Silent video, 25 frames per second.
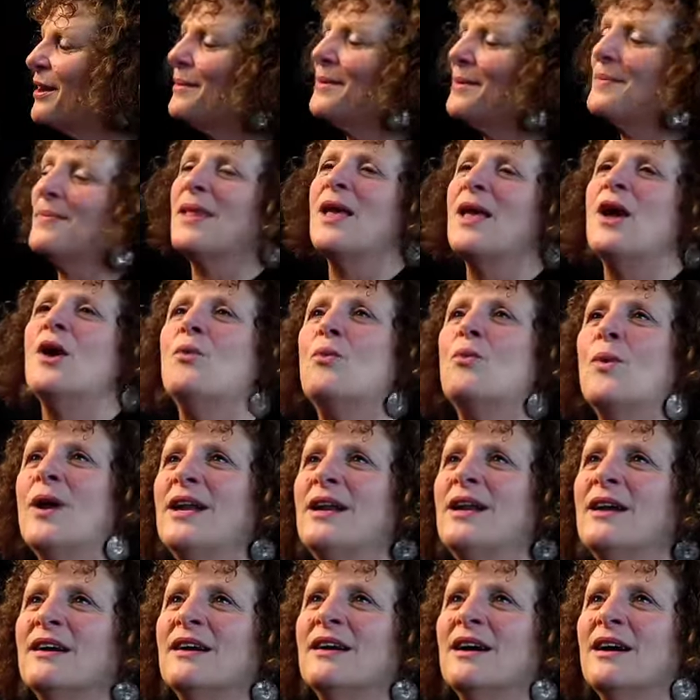I mean,
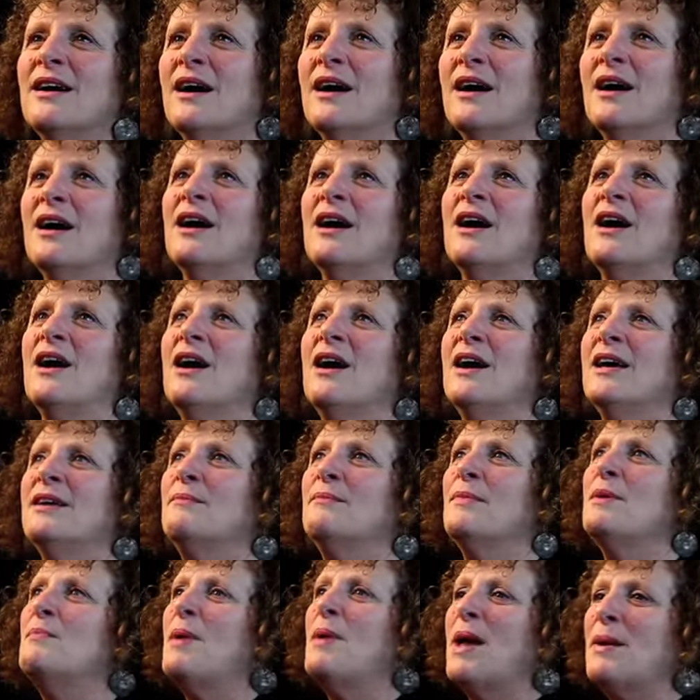
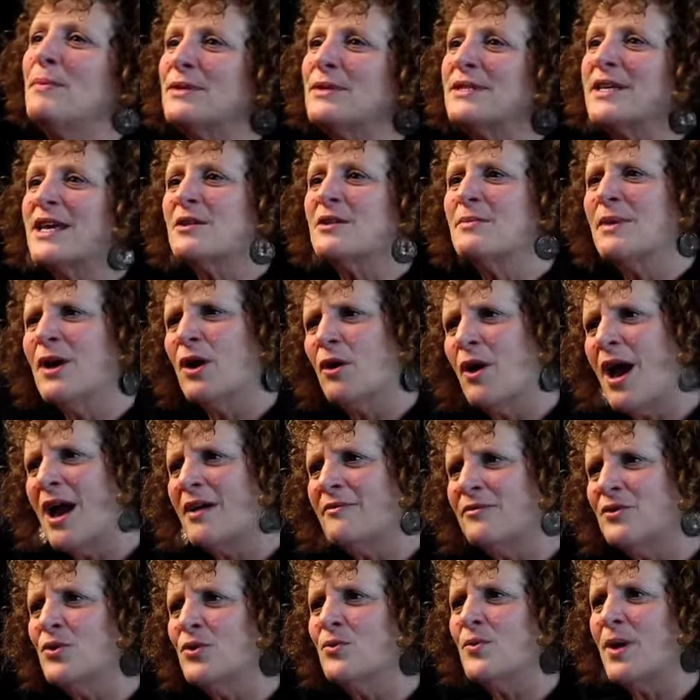when people say to me, oh,
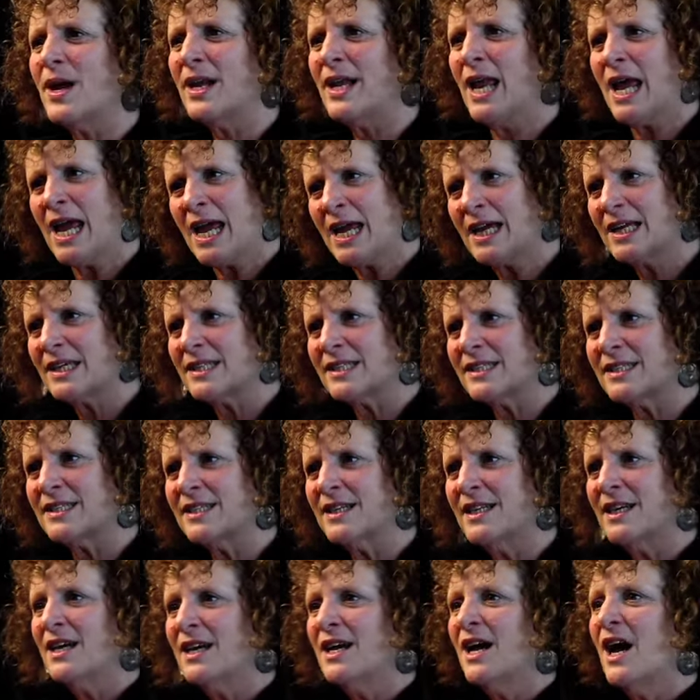have you read X?
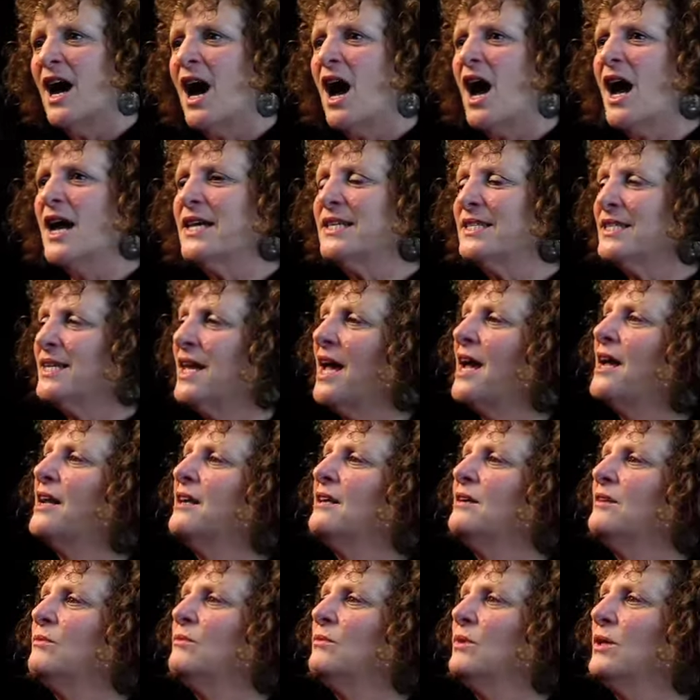I
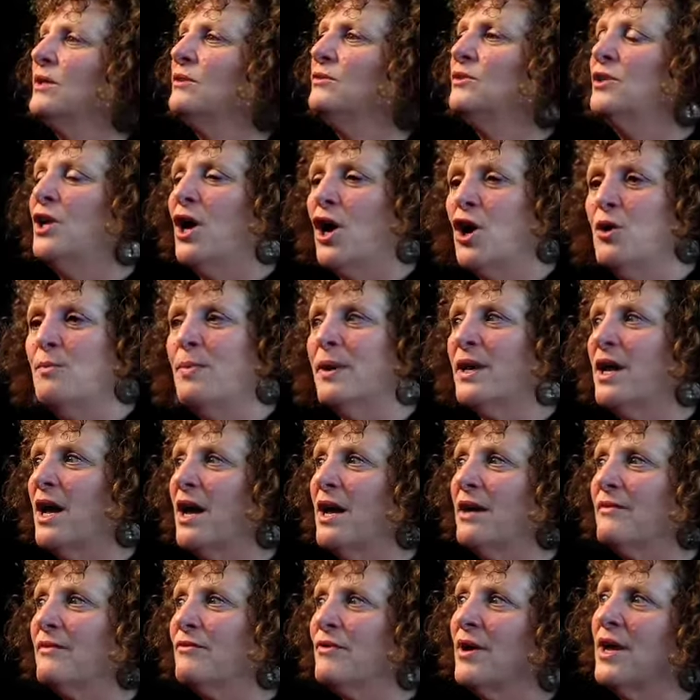say, well, no, but
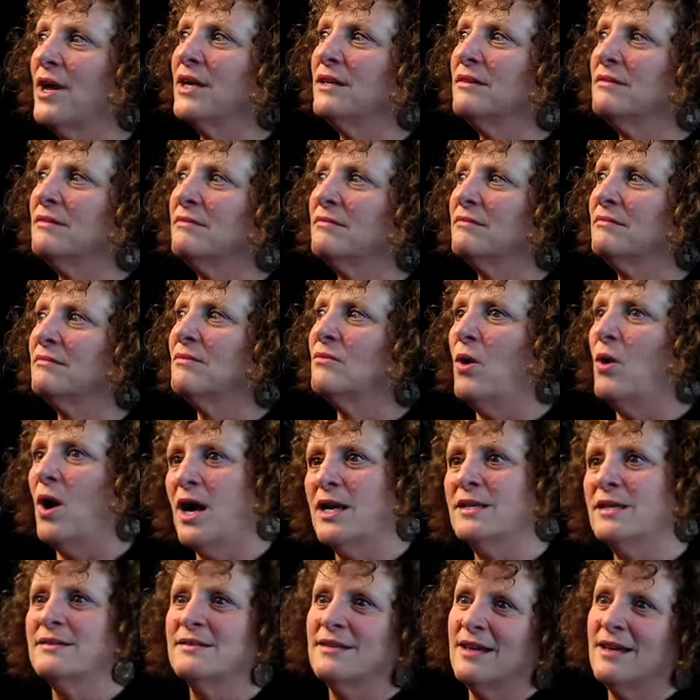I've read
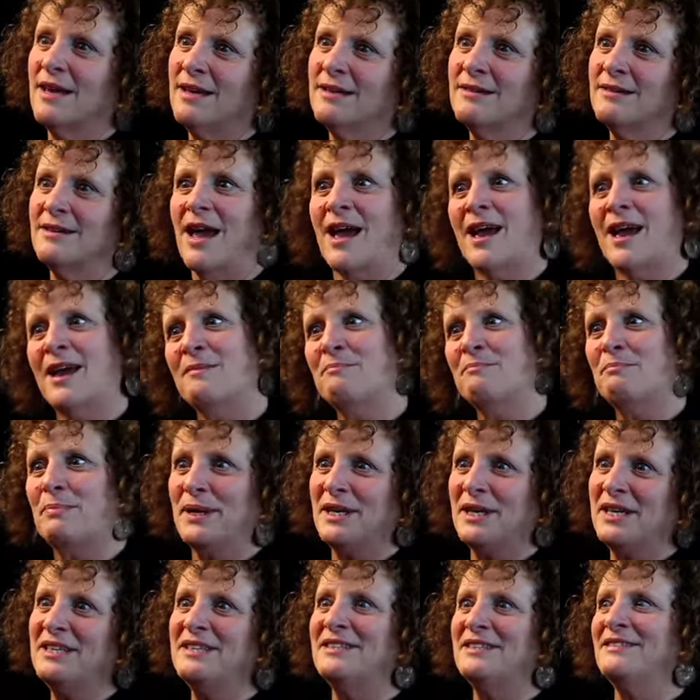Y, Z, A,
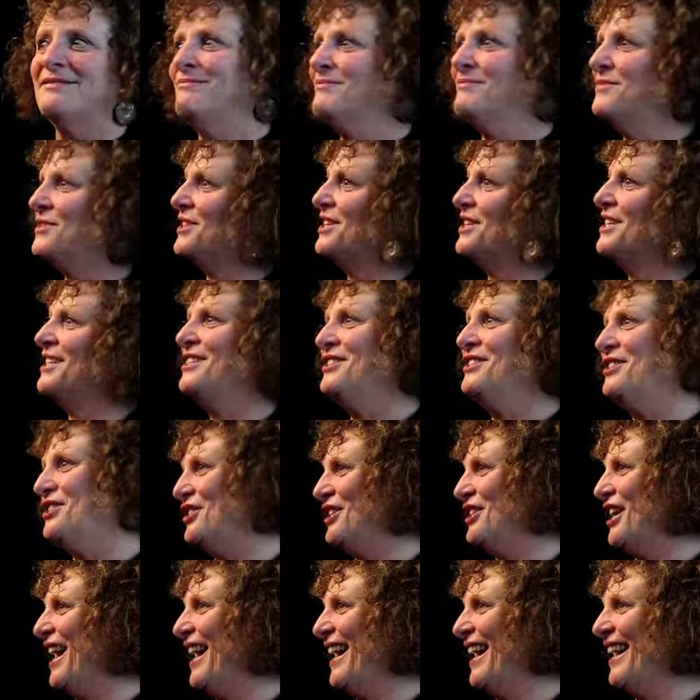B, C,
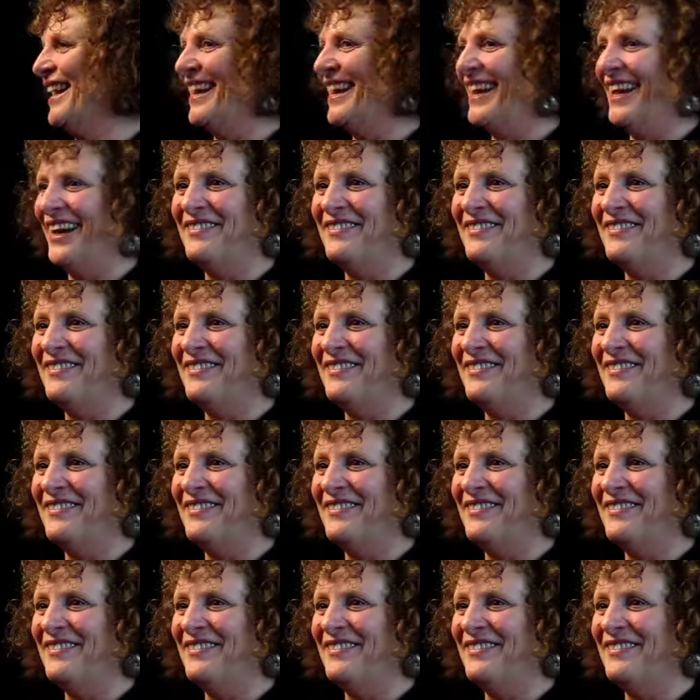J.